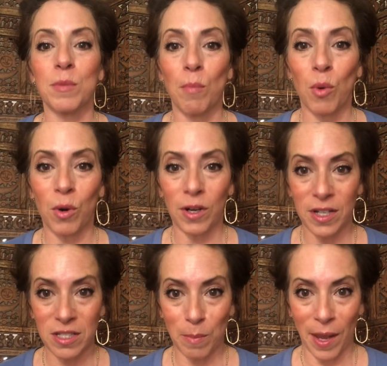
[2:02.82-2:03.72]
more
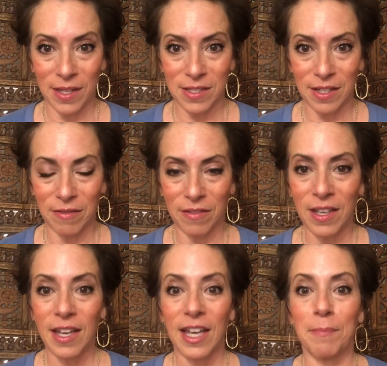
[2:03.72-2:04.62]
expansive.
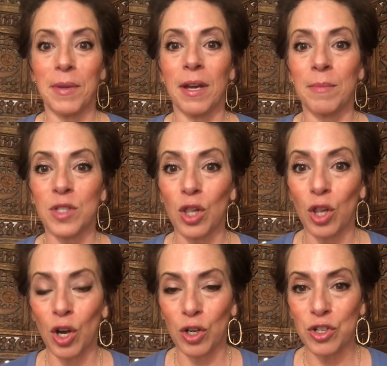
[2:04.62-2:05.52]
It becomes
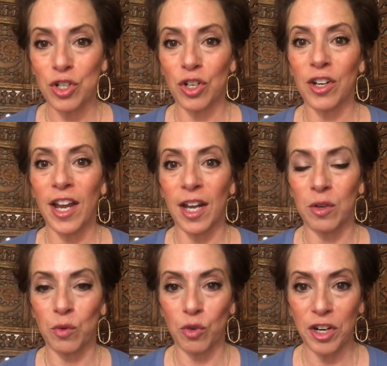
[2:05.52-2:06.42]
larger
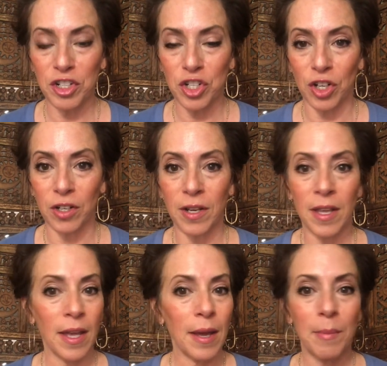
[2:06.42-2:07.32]
and richer,
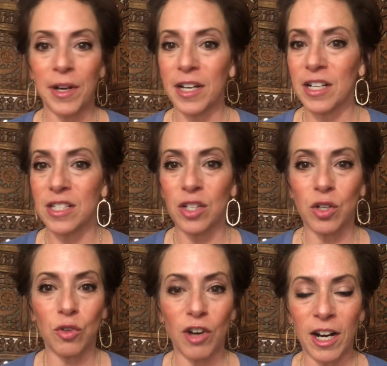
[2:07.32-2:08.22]
but it is
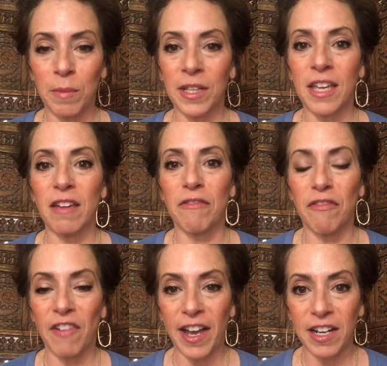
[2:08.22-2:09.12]
incredibly
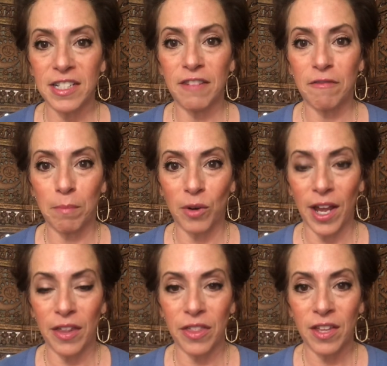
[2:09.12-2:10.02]
effective
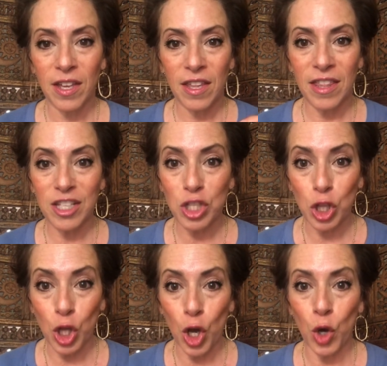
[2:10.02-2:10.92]
breath. This
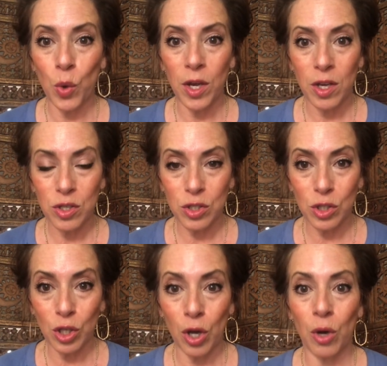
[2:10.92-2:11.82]
low,
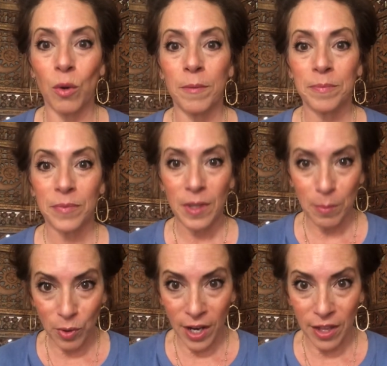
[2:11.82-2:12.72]
slow
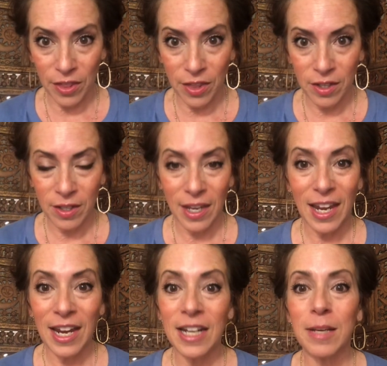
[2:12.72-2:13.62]
breath,
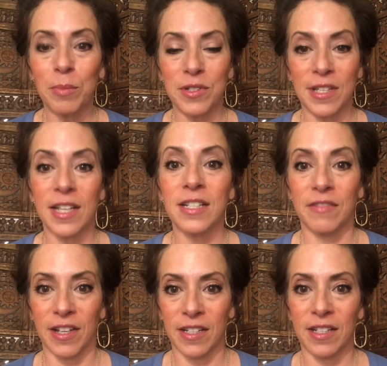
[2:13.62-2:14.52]
80% of
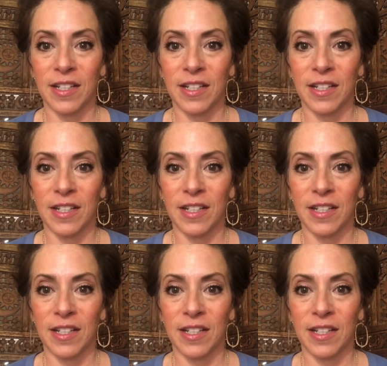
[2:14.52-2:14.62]
it